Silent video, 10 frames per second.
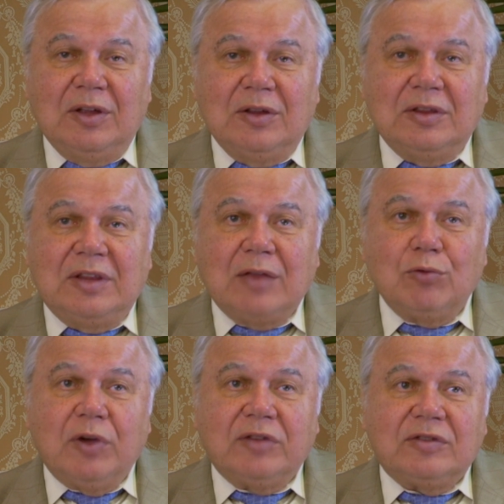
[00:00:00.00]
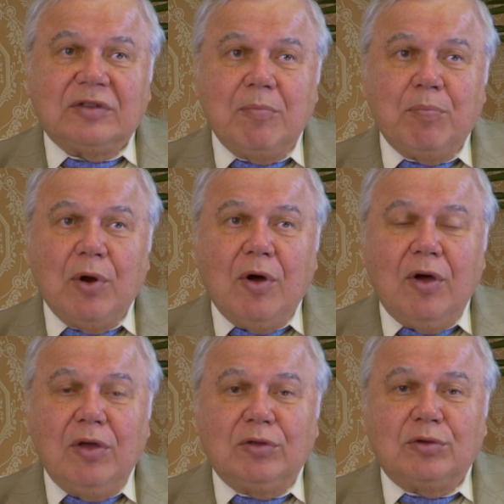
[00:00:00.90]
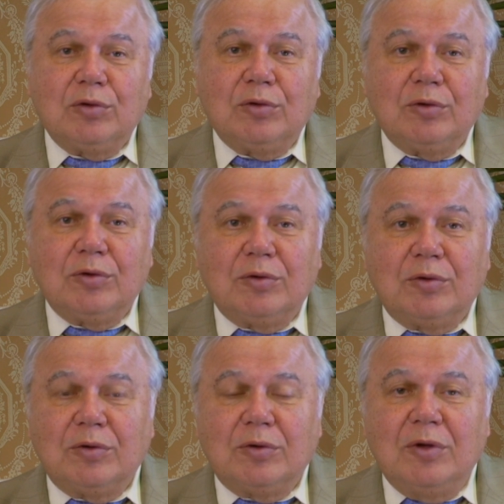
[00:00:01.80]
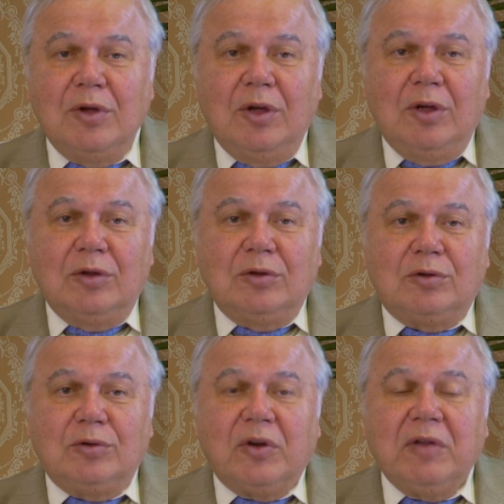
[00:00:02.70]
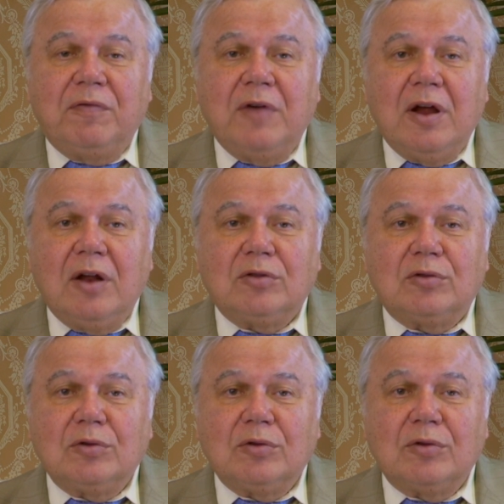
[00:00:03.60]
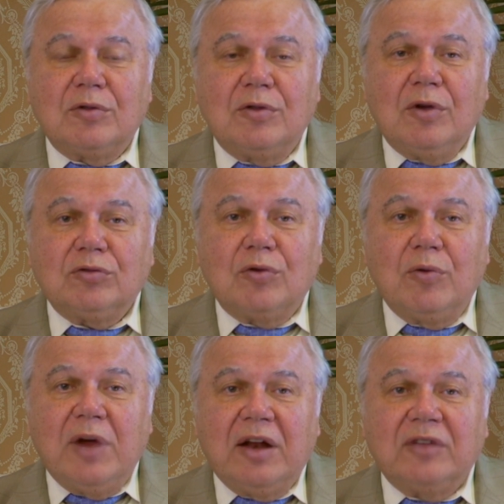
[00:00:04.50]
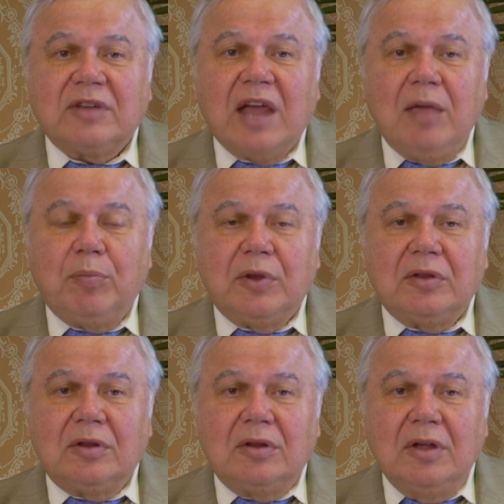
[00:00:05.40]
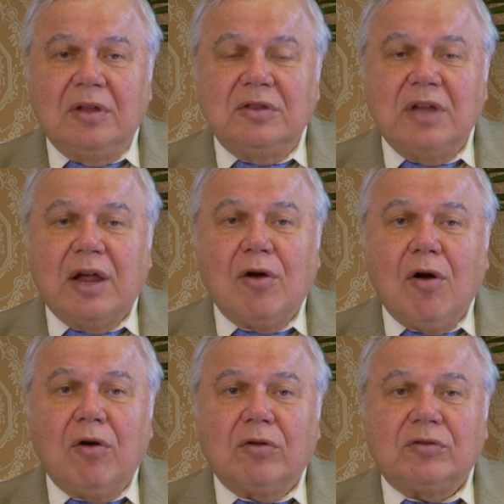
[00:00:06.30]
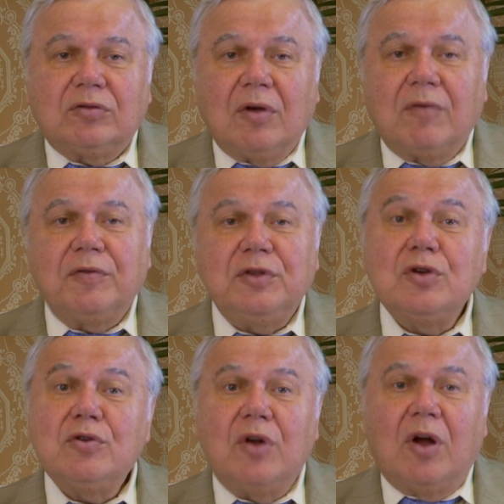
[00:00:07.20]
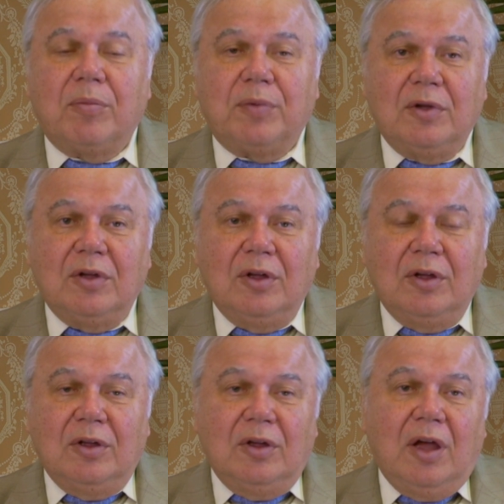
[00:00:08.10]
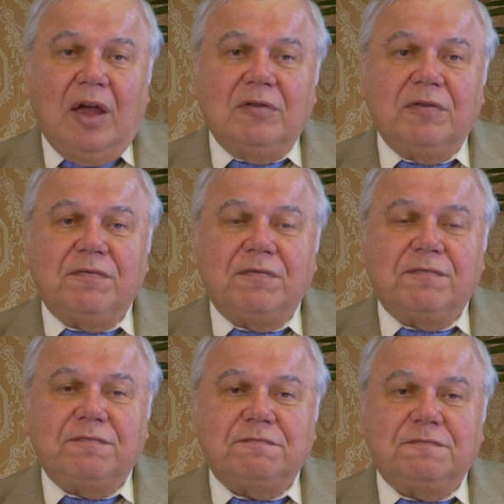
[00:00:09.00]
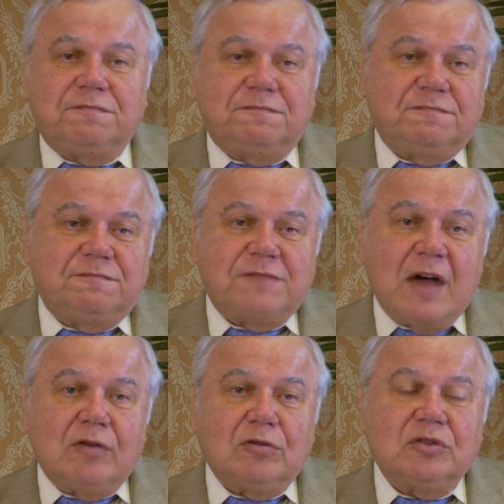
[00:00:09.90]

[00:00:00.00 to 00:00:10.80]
that was employed to, to refer to those who were escaping the courts of Europe and found